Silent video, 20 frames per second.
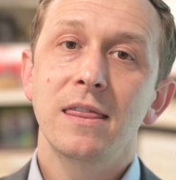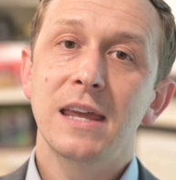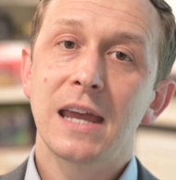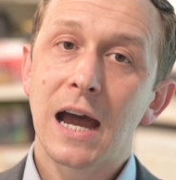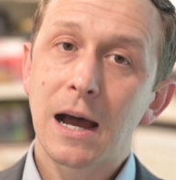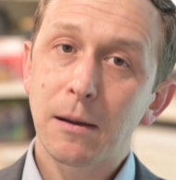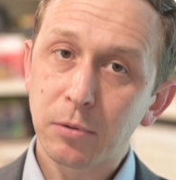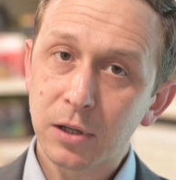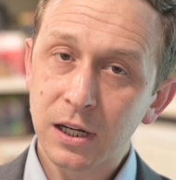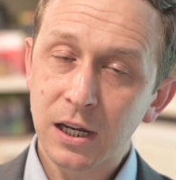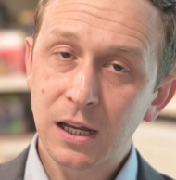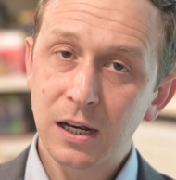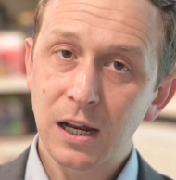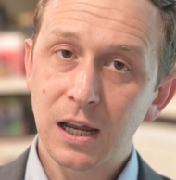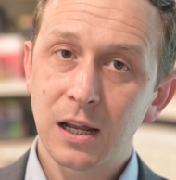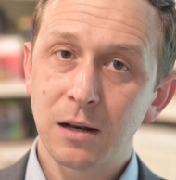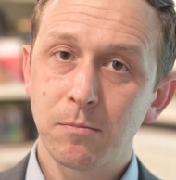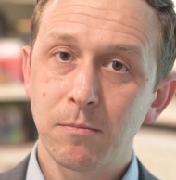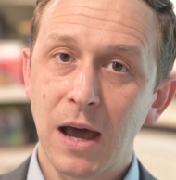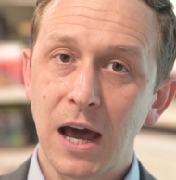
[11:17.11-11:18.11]
The applicant
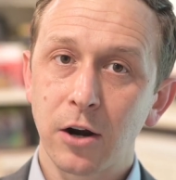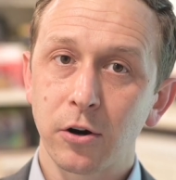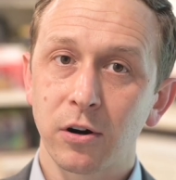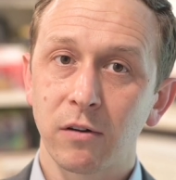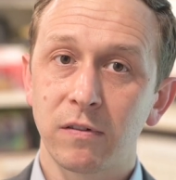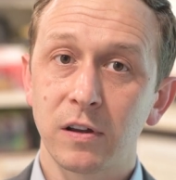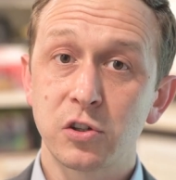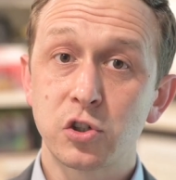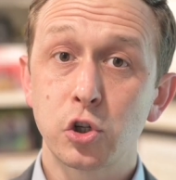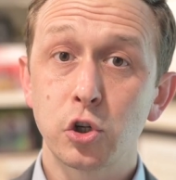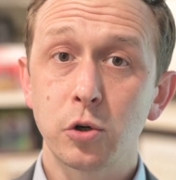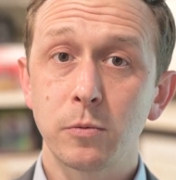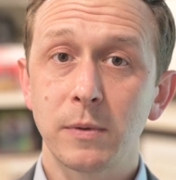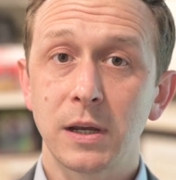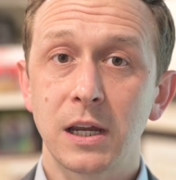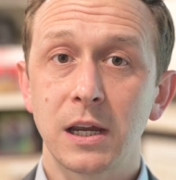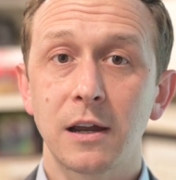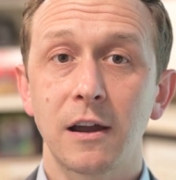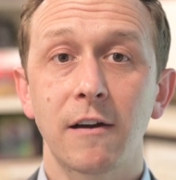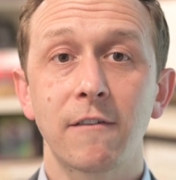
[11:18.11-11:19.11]
in matter of
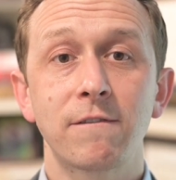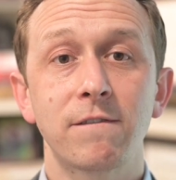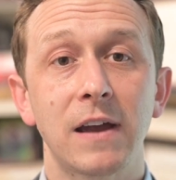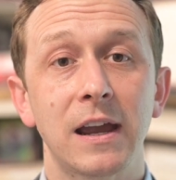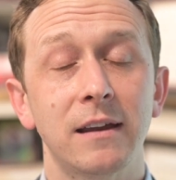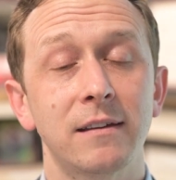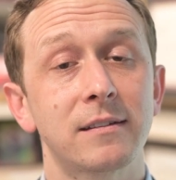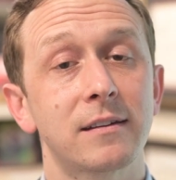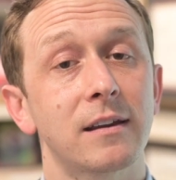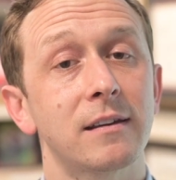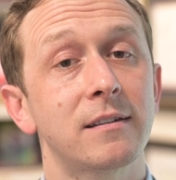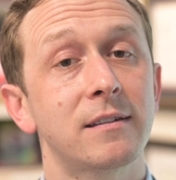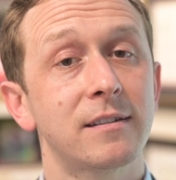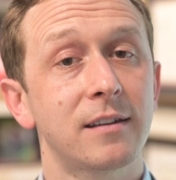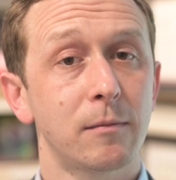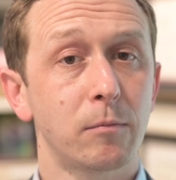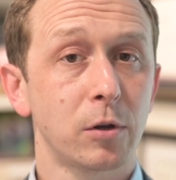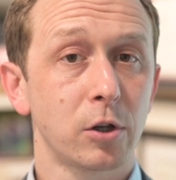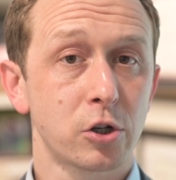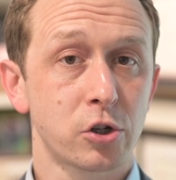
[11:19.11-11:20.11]
Izummi faced
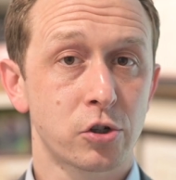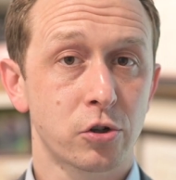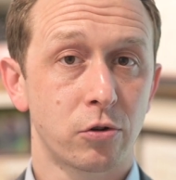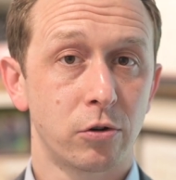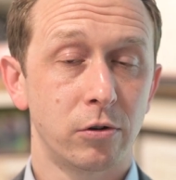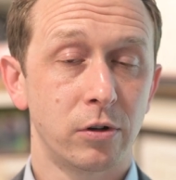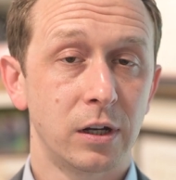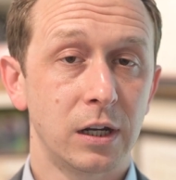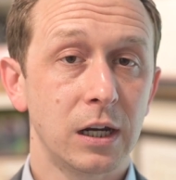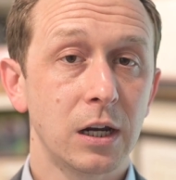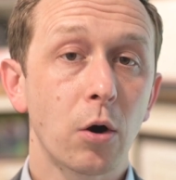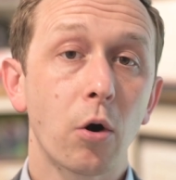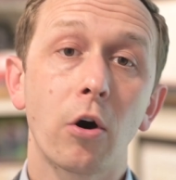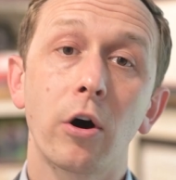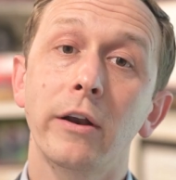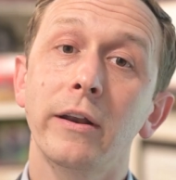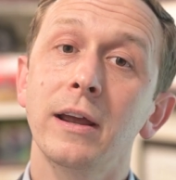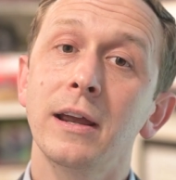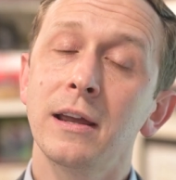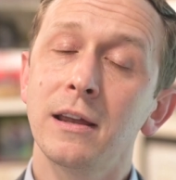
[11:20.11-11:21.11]
similar scrutiny
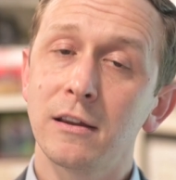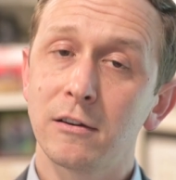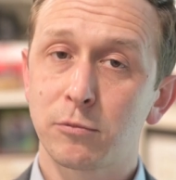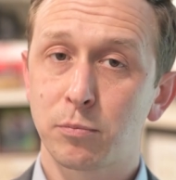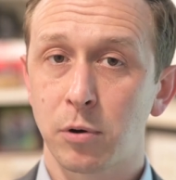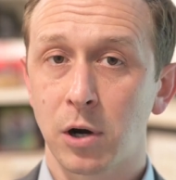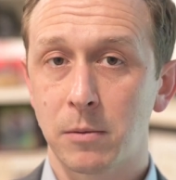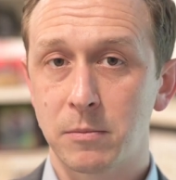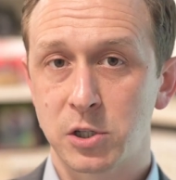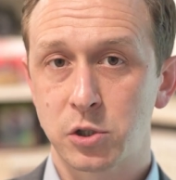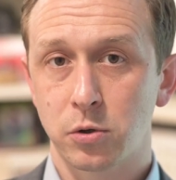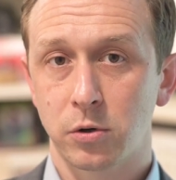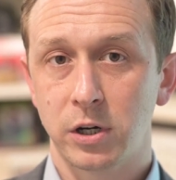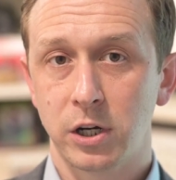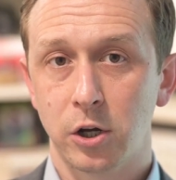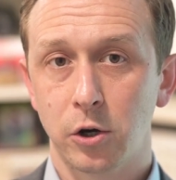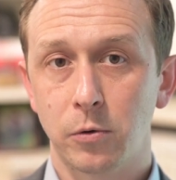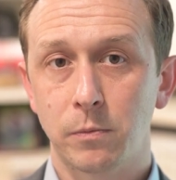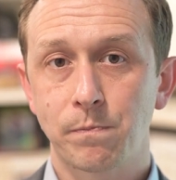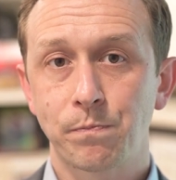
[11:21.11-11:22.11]
on his promissory
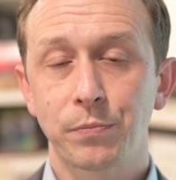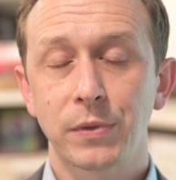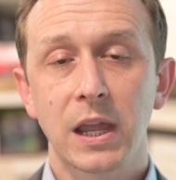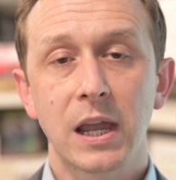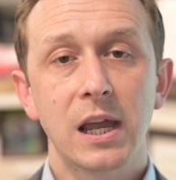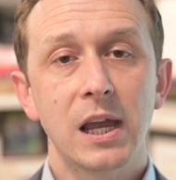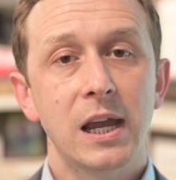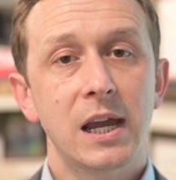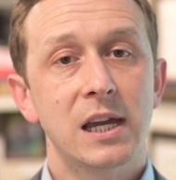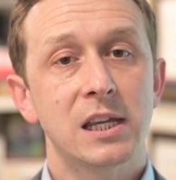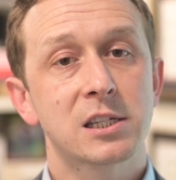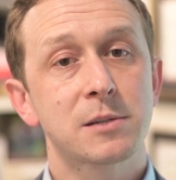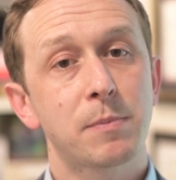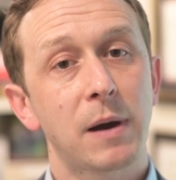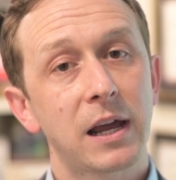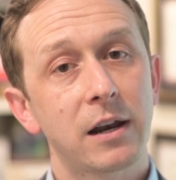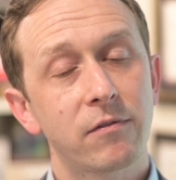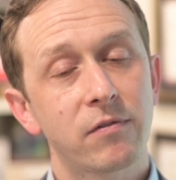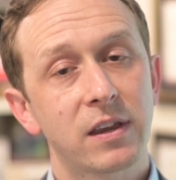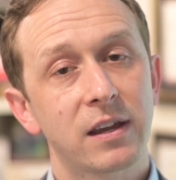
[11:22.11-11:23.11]
note. In
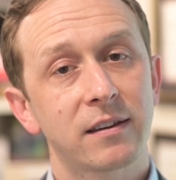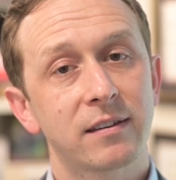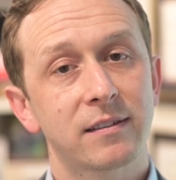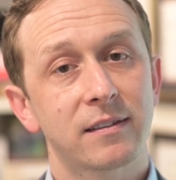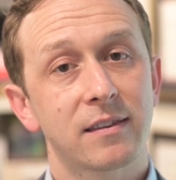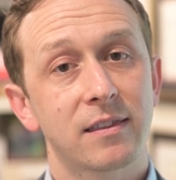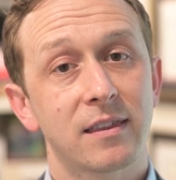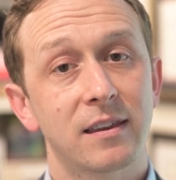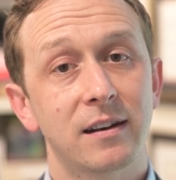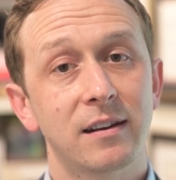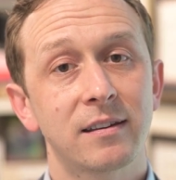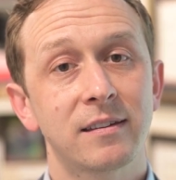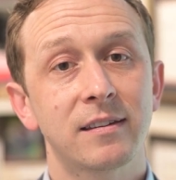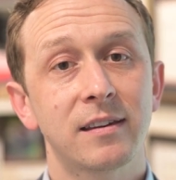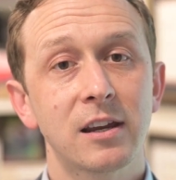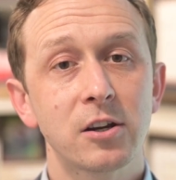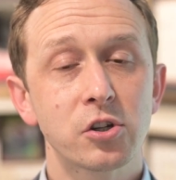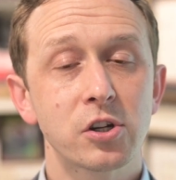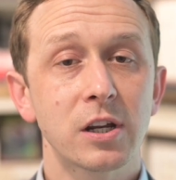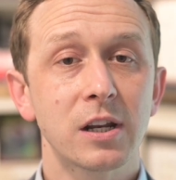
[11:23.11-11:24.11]
spite of this, the
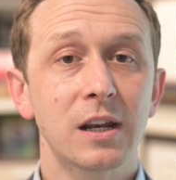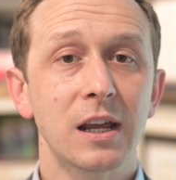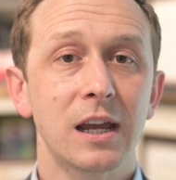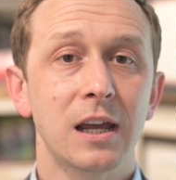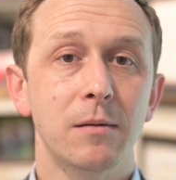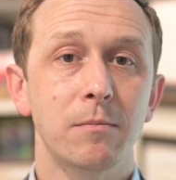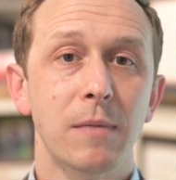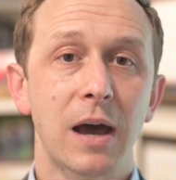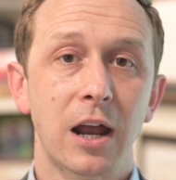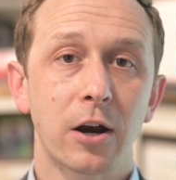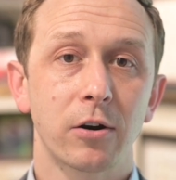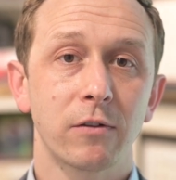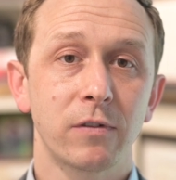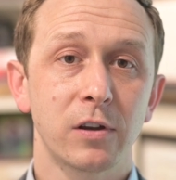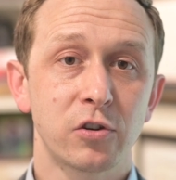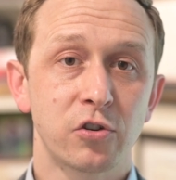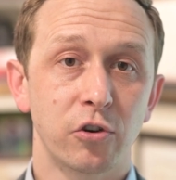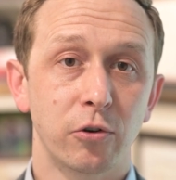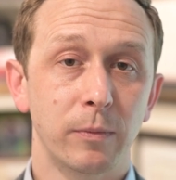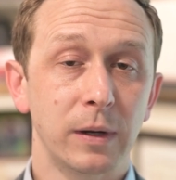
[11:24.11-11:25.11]
decision in matter of
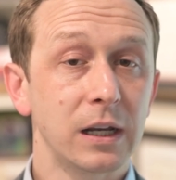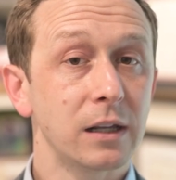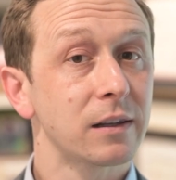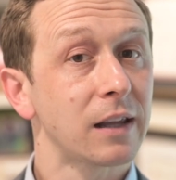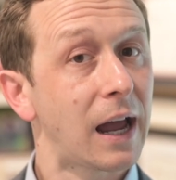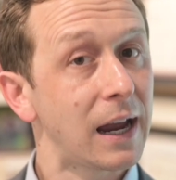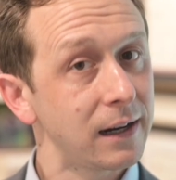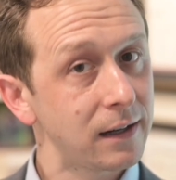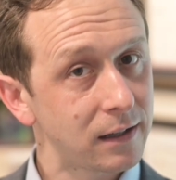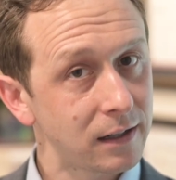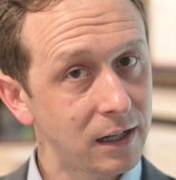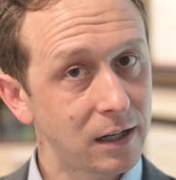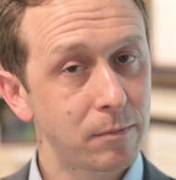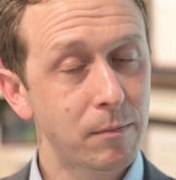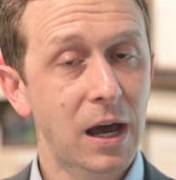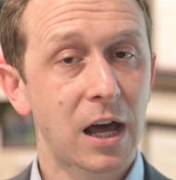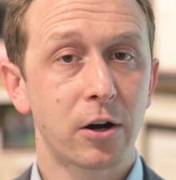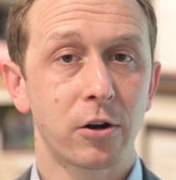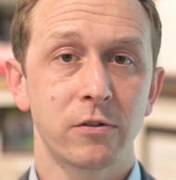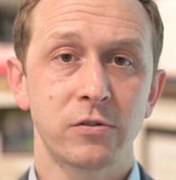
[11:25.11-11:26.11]
Izummi, like in
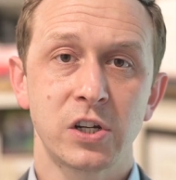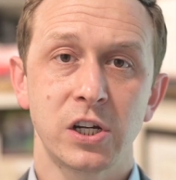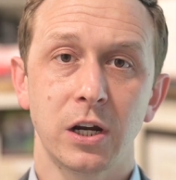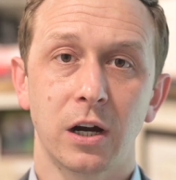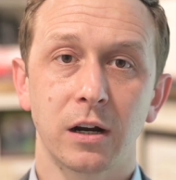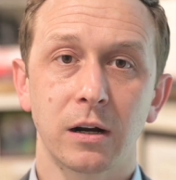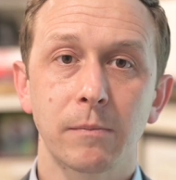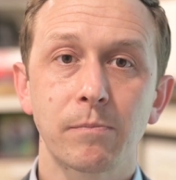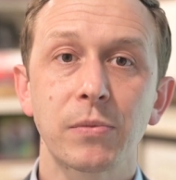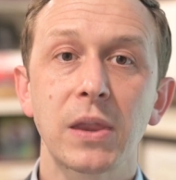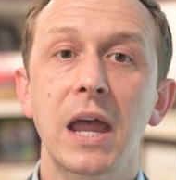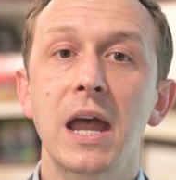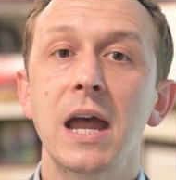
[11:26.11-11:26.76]
matter of Hsiung,